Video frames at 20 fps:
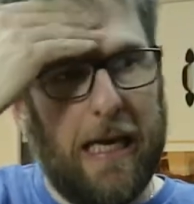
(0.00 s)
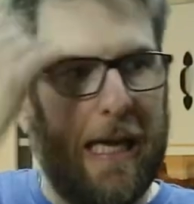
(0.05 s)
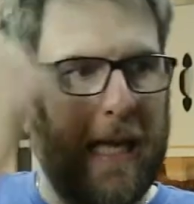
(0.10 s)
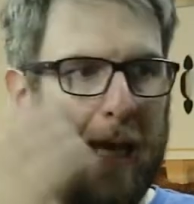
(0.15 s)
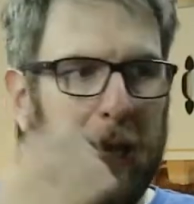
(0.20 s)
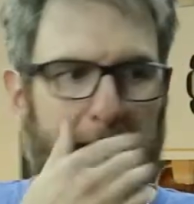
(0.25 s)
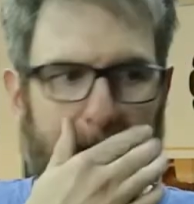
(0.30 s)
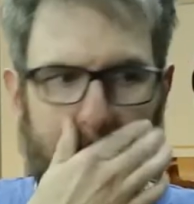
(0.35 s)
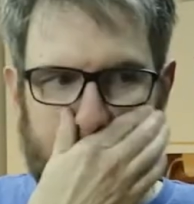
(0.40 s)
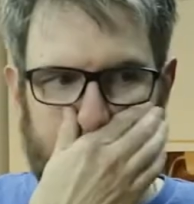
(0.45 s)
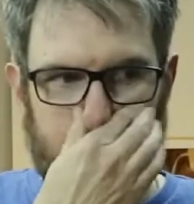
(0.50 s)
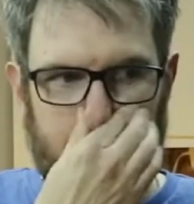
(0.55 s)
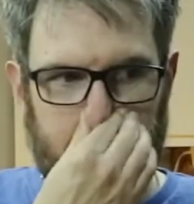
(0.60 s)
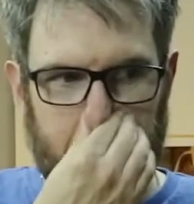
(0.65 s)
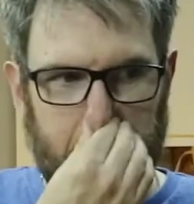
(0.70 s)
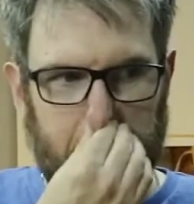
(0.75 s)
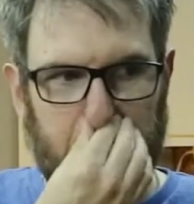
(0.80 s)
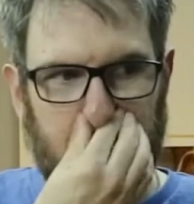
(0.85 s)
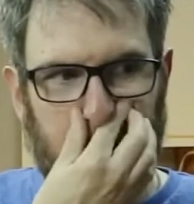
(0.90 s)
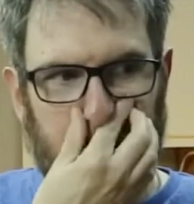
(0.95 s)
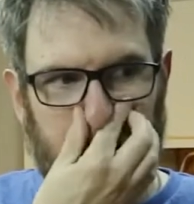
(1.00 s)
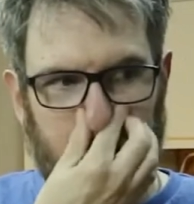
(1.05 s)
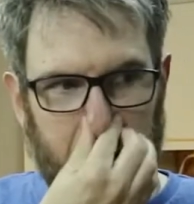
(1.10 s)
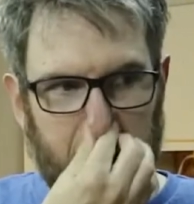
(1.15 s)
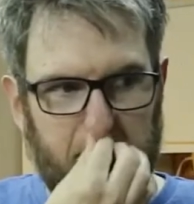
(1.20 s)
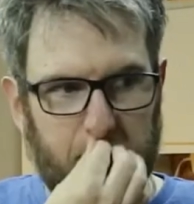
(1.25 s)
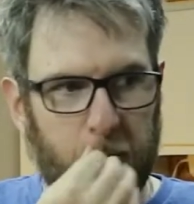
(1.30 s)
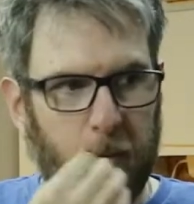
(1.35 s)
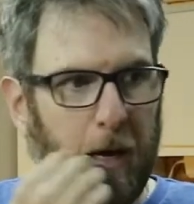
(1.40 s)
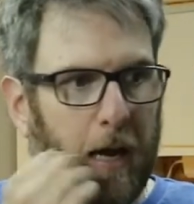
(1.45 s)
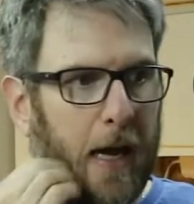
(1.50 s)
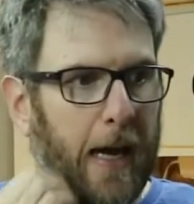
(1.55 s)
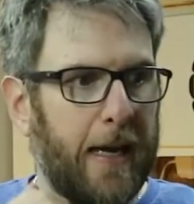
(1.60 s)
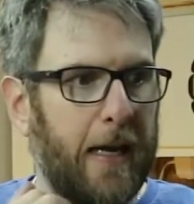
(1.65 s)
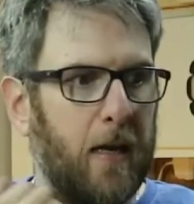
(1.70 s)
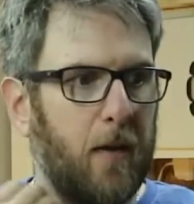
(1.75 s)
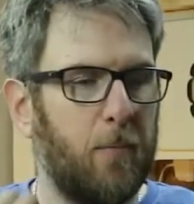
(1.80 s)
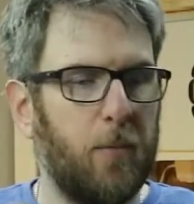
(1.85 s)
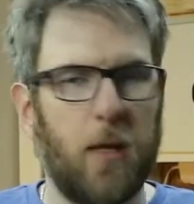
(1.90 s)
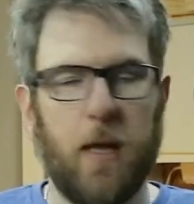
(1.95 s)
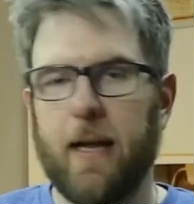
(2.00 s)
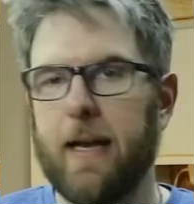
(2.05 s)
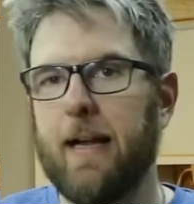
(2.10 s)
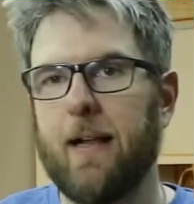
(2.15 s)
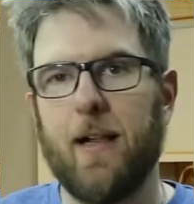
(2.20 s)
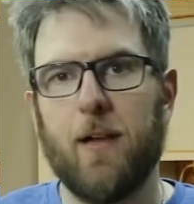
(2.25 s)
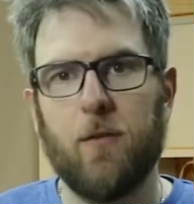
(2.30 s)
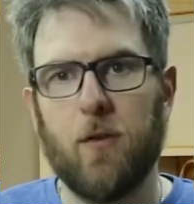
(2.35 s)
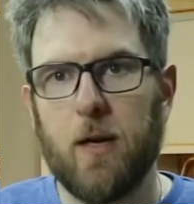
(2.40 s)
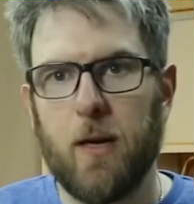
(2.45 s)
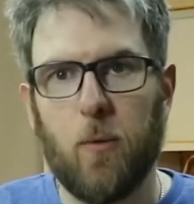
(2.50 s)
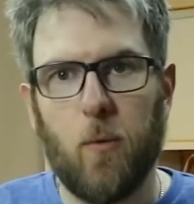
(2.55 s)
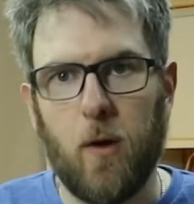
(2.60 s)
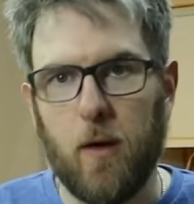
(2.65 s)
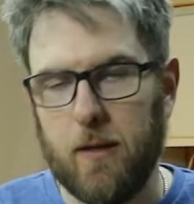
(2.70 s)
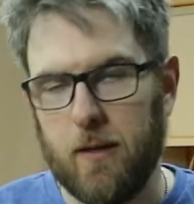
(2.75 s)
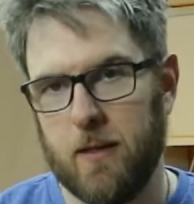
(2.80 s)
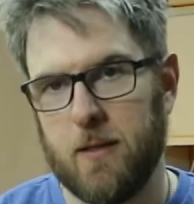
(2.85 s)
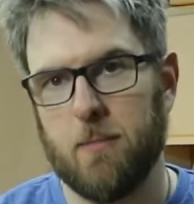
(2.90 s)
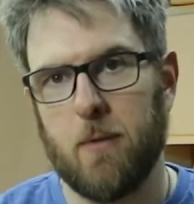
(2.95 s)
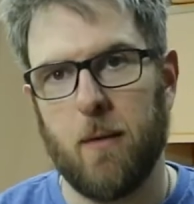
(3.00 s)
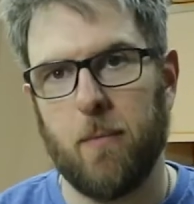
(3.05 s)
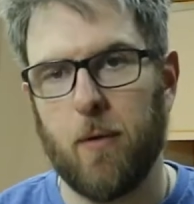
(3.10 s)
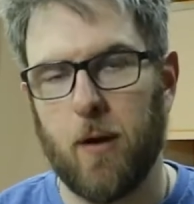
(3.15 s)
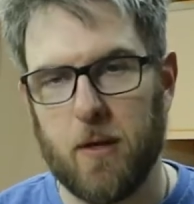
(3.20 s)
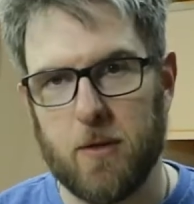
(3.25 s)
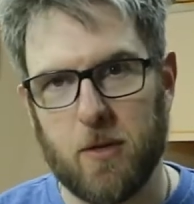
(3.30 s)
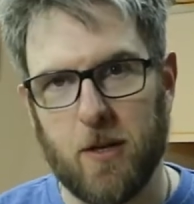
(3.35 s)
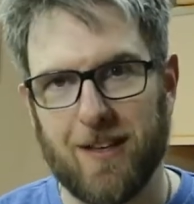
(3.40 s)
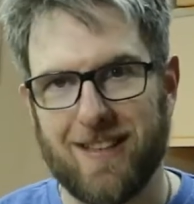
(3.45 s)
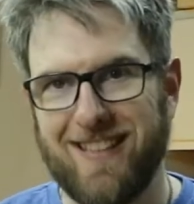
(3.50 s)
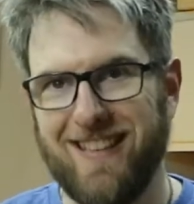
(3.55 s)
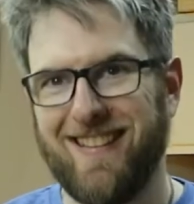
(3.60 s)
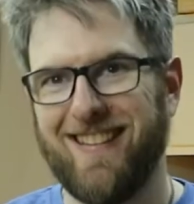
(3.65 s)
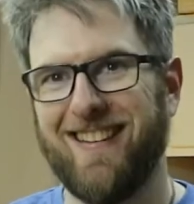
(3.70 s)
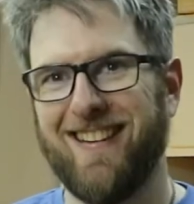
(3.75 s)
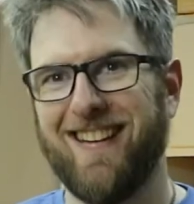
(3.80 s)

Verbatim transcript: and um, I can apply it however I want. It's my project.